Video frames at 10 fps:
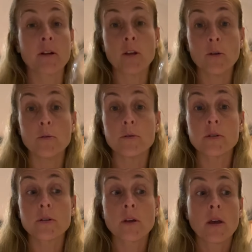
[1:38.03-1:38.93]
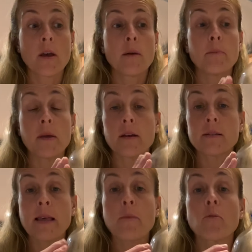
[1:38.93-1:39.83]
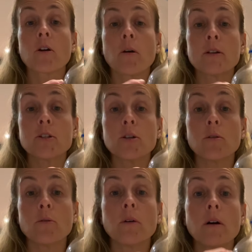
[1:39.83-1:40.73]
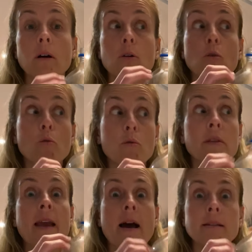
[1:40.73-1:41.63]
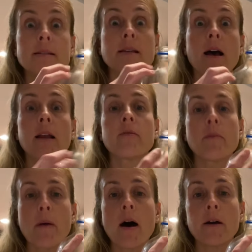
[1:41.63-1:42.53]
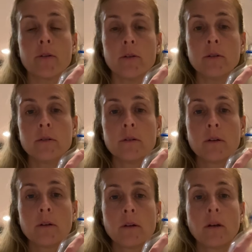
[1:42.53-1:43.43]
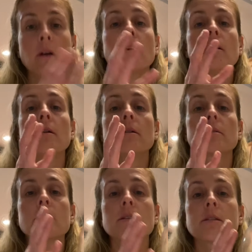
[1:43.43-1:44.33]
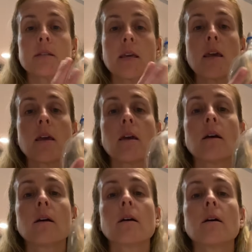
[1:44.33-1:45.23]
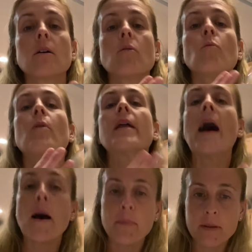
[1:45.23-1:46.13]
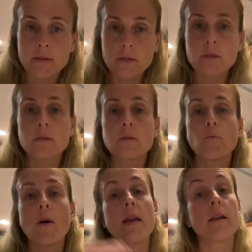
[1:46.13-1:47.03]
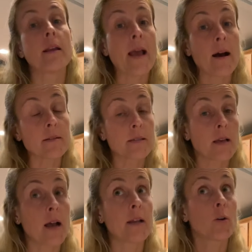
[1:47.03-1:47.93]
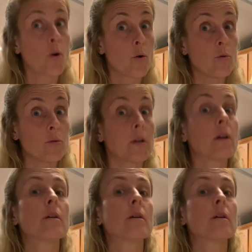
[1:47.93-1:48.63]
to use, because then we're going to cool the outside of the bottle to see what happens when an outside cold